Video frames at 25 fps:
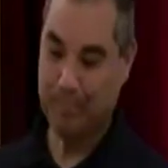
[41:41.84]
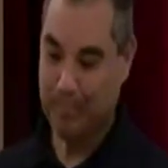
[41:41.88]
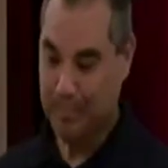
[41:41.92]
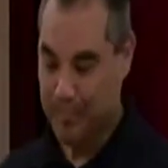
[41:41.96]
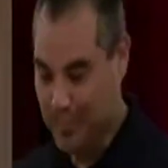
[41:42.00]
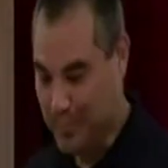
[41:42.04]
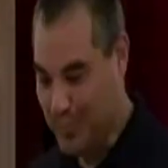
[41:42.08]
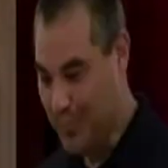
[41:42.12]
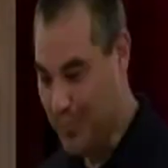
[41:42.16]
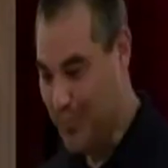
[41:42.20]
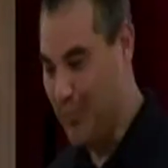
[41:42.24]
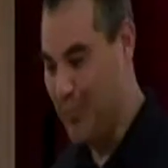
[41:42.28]
it?
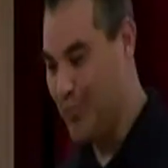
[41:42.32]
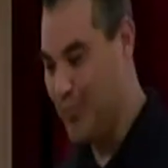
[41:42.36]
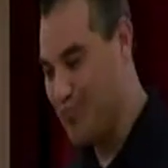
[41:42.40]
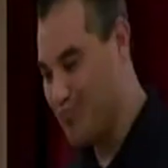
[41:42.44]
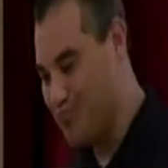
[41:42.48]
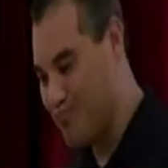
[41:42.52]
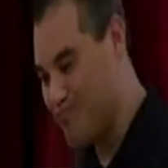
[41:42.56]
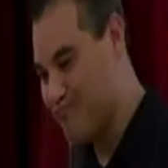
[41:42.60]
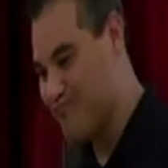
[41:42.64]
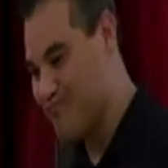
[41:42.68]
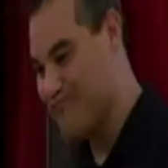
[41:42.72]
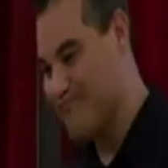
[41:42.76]
Do you
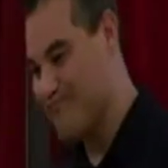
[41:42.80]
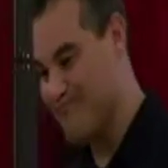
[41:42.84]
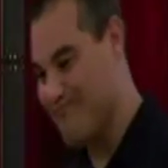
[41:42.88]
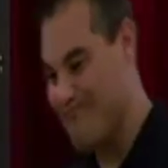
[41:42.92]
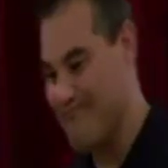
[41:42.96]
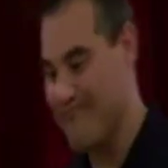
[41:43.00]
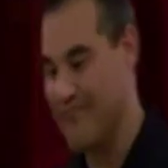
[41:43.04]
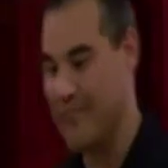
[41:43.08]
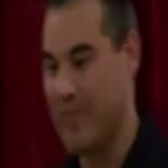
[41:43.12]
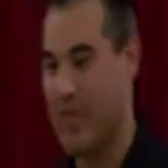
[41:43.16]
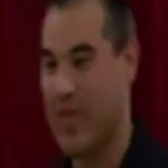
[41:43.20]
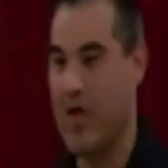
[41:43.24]

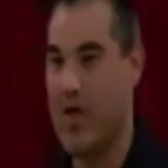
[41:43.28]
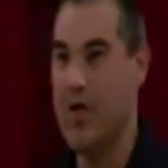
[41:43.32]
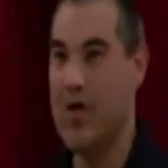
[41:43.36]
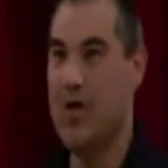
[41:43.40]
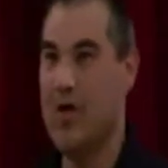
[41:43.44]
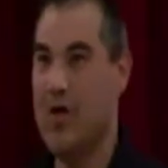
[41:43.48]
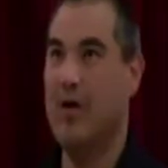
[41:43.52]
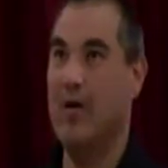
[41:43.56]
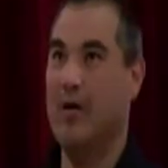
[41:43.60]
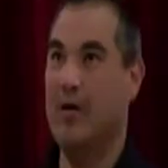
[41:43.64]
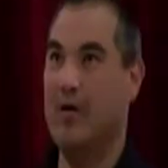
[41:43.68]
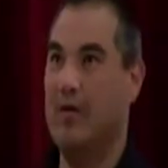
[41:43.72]
cut
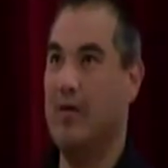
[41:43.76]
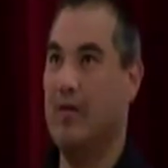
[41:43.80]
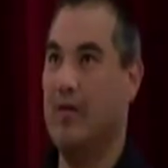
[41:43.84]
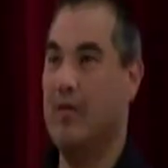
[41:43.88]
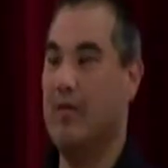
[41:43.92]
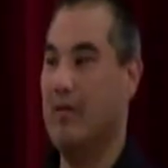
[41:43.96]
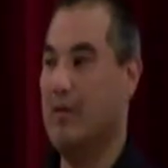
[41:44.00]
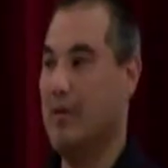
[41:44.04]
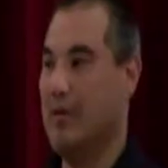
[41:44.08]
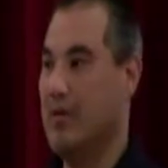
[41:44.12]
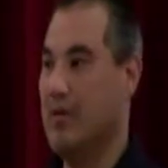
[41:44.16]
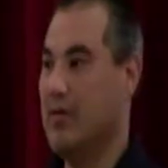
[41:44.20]
back?
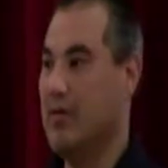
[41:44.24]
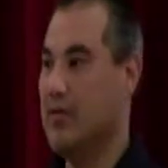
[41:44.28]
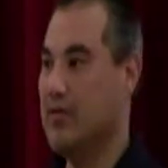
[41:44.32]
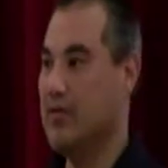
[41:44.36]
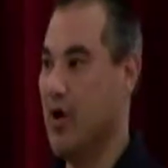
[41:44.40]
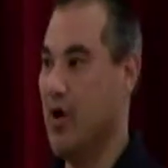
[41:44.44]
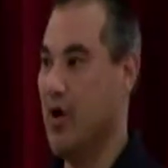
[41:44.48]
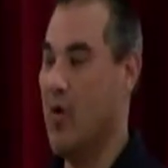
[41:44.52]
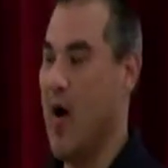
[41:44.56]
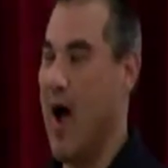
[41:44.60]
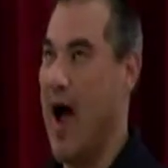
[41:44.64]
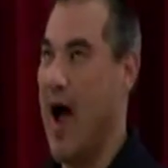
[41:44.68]

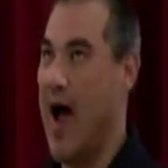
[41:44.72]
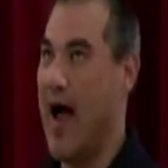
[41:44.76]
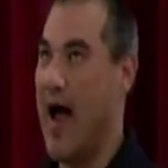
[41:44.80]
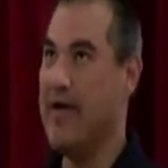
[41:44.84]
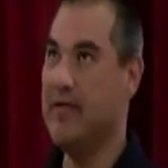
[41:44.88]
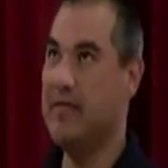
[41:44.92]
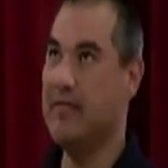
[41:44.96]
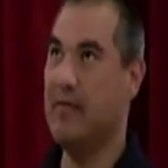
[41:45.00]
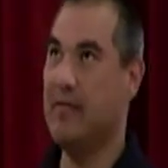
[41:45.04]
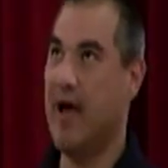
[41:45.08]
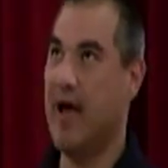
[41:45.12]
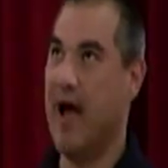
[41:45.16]
So I
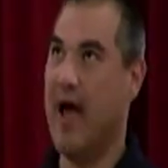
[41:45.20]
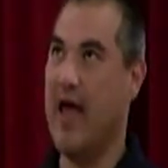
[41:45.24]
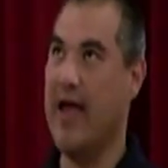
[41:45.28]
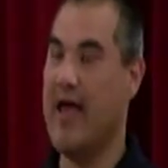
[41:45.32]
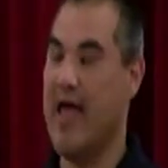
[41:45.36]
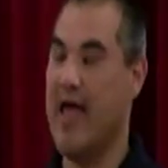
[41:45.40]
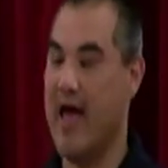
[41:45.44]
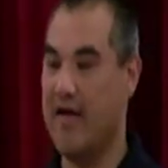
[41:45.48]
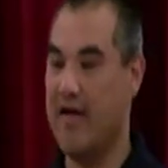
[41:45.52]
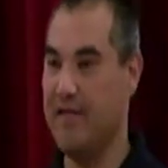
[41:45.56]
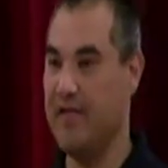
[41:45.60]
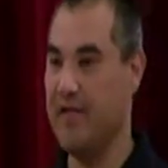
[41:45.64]
I
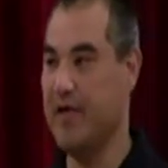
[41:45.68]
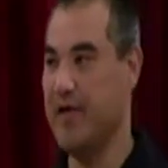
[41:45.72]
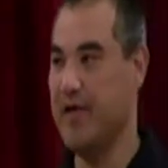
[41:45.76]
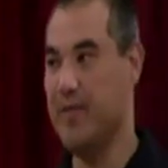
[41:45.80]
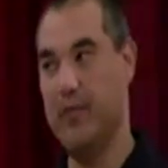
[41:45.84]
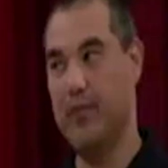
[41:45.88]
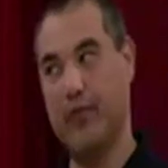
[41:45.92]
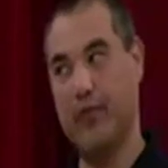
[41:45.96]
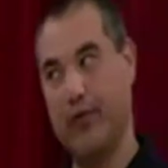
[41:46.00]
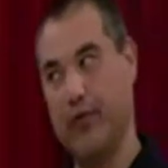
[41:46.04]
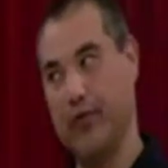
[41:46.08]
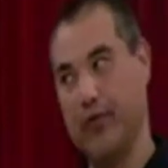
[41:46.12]
heavily
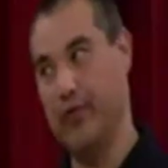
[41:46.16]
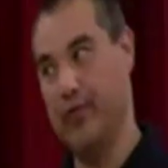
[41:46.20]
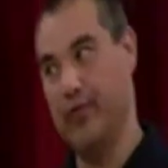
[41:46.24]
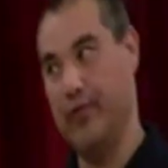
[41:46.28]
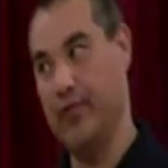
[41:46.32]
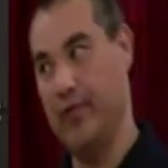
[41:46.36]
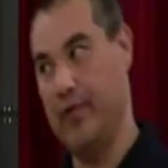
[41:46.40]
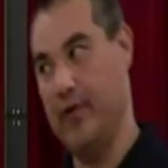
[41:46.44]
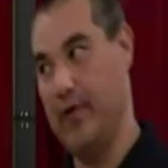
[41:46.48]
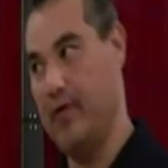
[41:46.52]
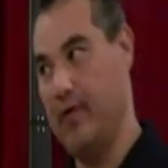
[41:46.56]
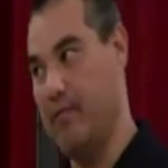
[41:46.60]

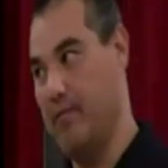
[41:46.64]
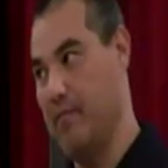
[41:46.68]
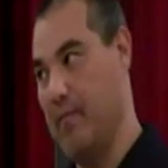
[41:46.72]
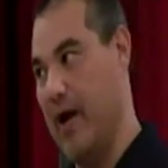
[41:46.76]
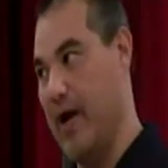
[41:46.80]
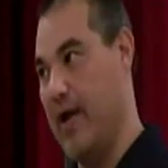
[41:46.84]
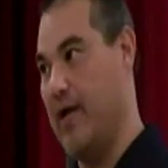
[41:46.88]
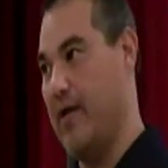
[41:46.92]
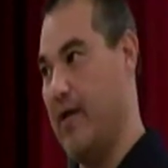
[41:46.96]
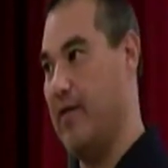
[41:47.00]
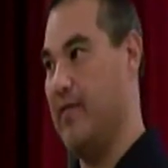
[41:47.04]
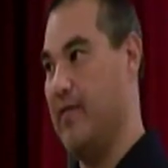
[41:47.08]
prune
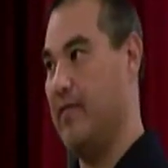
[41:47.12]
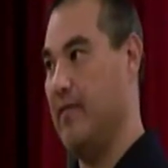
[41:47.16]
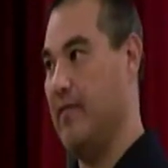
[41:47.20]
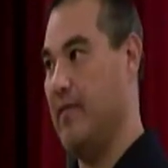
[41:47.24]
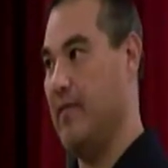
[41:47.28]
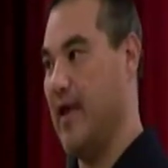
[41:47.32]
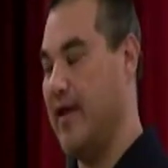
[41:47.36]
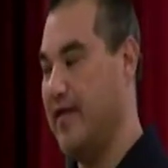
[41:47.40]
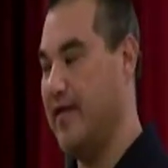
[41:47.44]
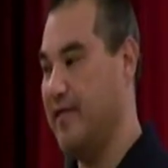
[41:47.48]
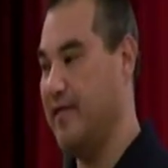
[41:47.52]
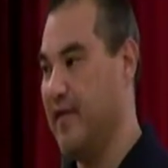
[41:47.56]
my
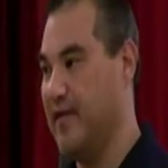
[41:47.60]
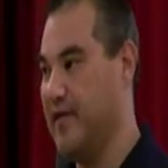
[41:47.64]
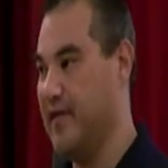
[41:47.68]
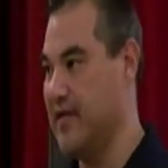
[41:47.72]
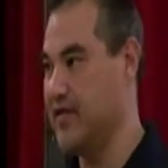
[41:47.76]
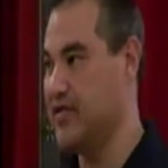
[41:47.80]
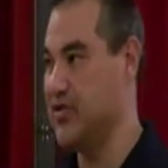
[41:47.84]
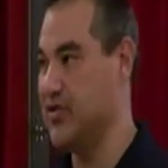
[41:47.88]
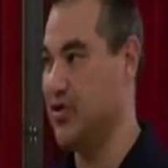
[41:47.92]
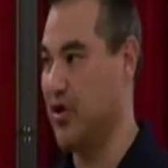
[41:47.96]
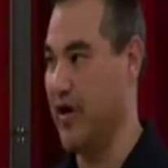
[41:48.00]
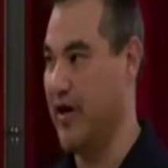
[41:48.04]
anything
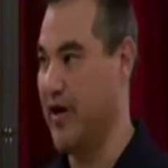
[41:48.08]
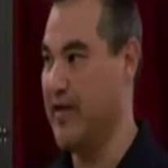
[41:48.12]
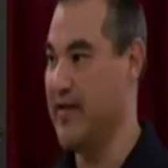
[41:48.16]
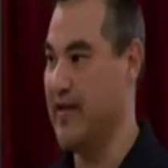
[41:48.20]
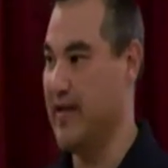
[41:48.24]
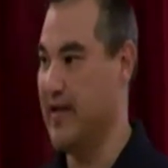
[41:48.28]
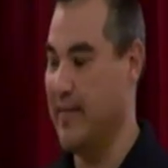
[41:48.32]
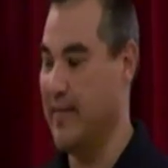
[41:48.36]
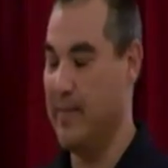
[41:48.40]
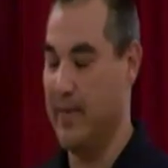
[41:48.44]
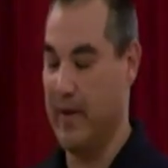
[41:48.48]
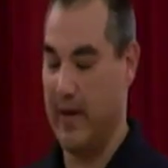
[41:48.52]
that's starting to
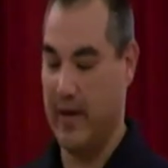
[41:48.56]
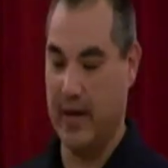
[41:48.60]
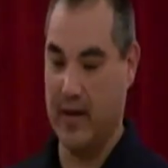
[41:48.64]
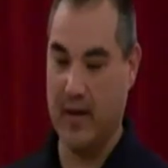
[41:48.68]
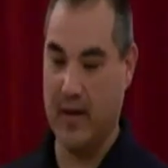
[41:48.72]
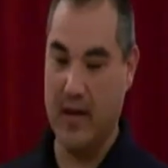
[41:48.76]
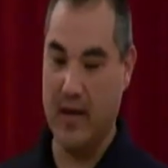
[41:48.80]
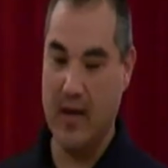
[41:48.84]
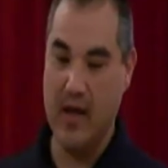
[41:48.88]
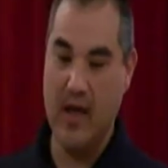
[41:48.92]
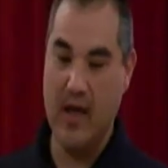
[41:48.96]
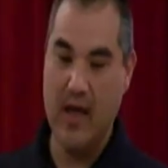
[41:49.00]
get big,
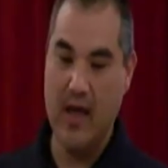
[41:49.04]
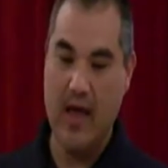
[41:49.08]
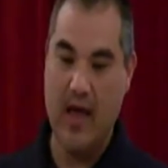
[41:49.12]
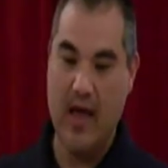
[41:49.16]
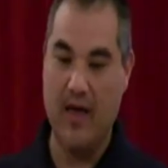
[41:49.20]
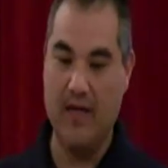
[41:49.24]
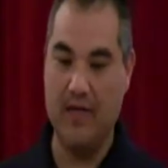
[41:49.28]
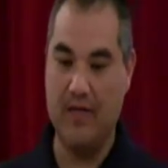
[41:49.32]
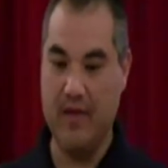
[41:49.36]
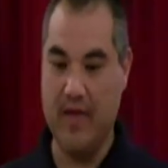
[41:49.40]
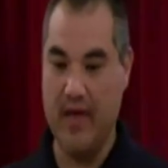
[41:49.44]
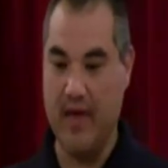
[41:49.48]

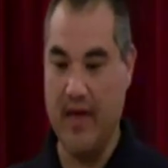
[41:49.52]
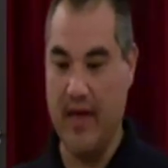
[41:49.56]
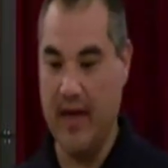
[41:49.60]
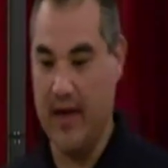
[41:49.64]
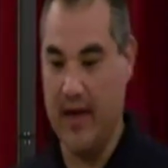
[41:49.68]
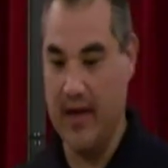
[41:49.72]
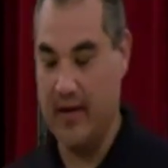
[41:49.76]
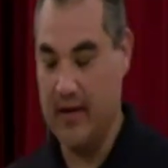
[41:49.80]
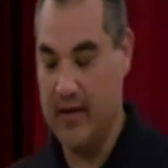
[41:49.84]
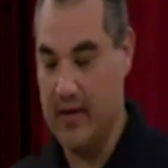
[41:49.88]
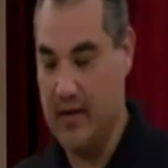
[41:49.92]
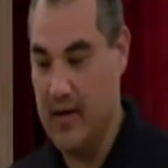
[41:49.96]
and
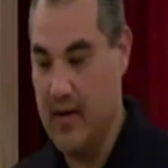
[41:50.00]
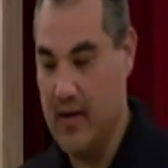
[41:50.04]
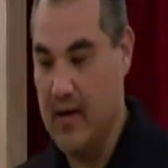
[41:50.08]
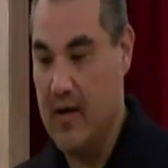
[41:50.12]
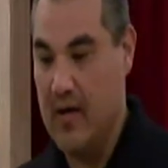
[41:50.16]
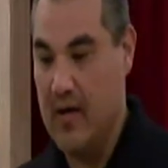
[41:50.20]
then